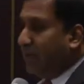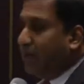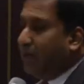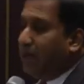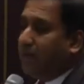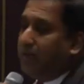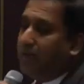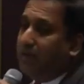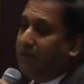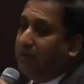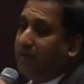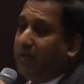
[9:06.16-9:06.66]

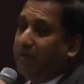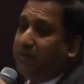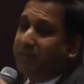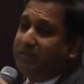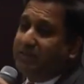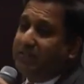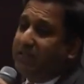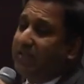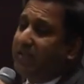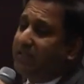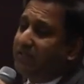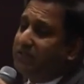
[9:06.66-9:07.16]
Uh, I, I
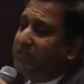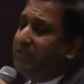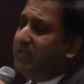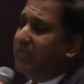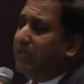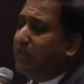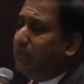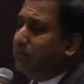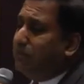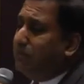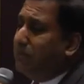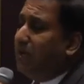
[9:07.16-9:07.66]

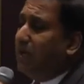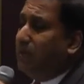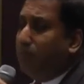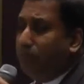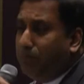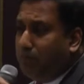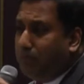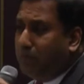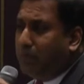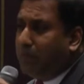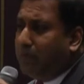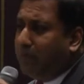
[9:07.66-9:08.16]
actually am
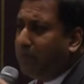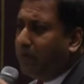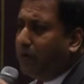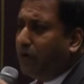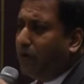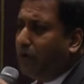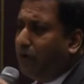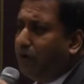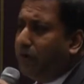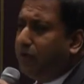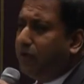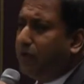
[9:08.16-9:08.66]
humbled and
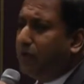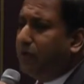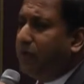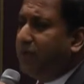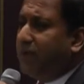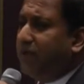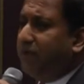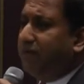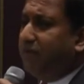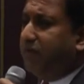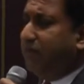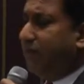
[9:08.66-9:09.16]
honored to
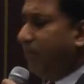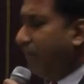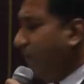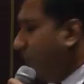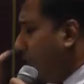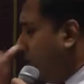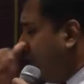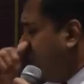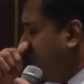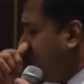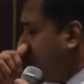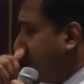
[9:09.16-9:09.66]
have
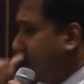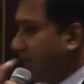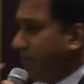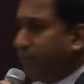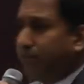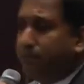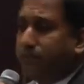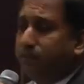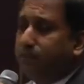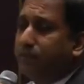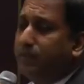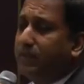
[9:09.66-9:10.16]
both of
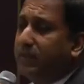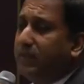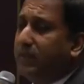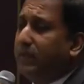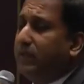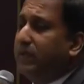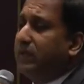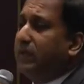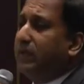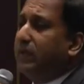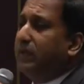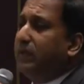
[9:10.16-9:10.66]
them,
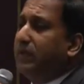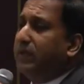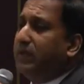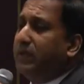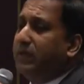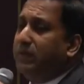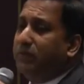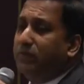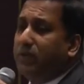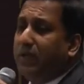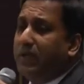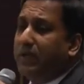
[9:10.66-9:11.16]

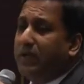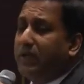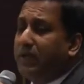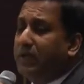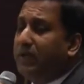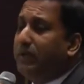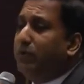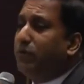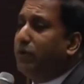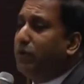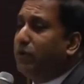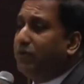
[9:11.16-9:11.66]
and I, I
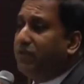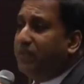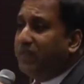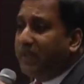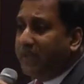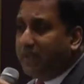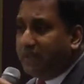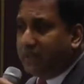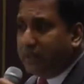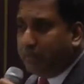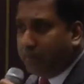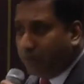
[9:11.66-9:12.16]
really want to
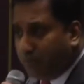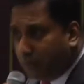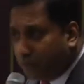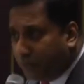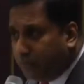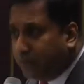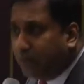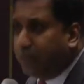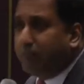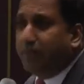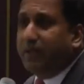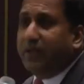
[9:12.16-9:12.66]
thank them
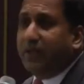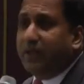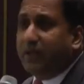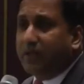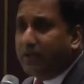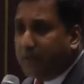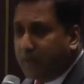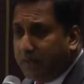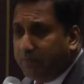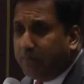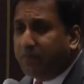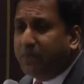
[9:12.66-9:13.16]
both for
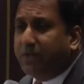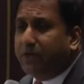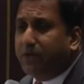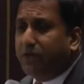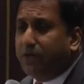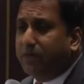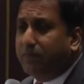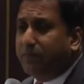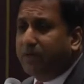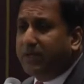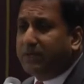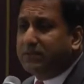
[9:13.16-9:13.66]
making time.
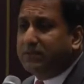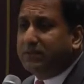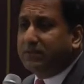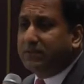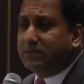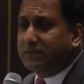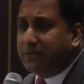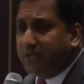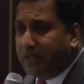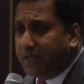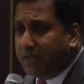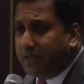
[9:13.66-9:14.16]
Thank you,
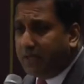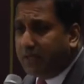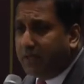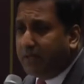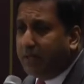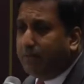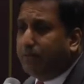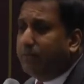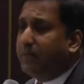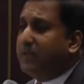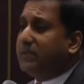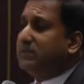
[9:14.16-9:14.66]
Ambassador Sen,
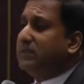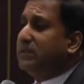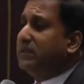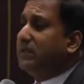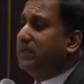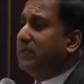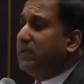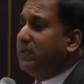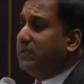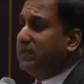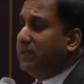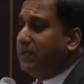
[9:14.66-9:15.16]

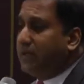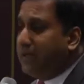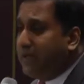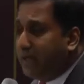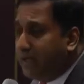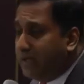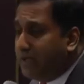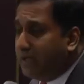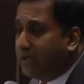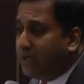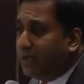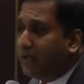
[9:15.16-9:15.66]
Ambassador Latha
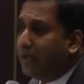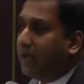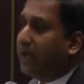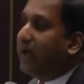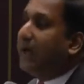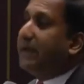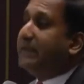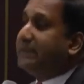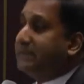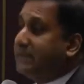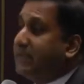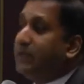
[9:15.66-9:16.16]
Reddy.
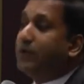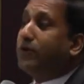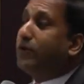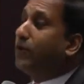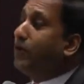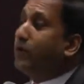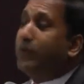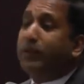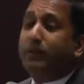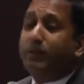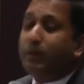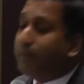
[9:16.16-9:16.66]
I still
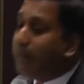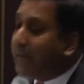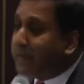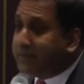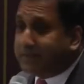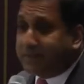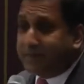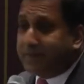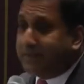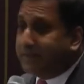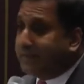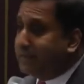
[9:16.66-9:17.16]
call them
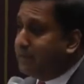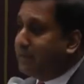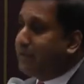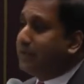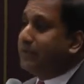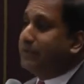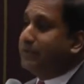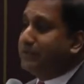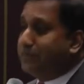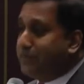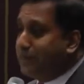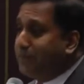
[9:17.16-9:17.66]
Ambassador
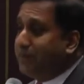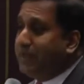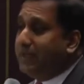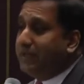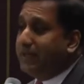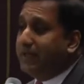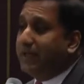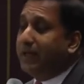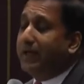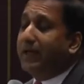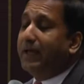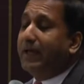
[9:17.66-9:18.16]
because for
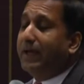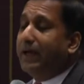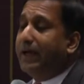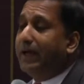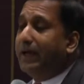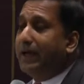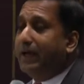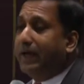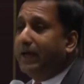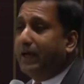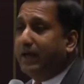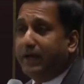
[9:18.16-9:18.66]
me,
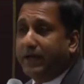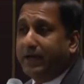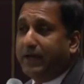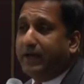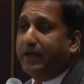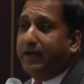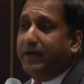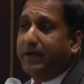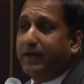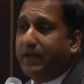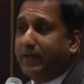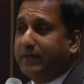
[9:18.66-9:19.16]
uh, I,
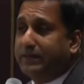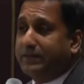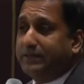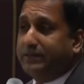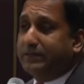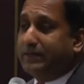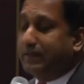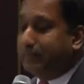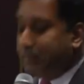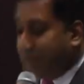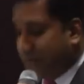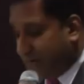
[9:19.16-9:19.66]
I, I
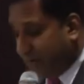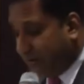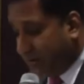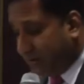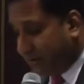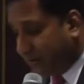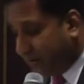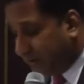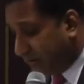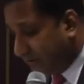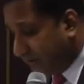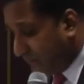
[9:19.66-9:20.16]
just am a
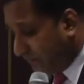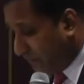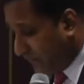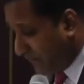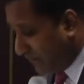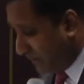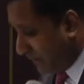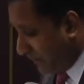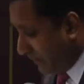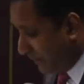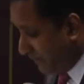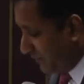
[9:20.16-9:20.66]
student.
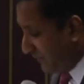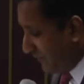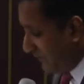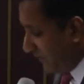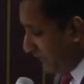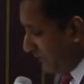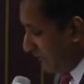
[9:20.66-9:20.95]
Okay.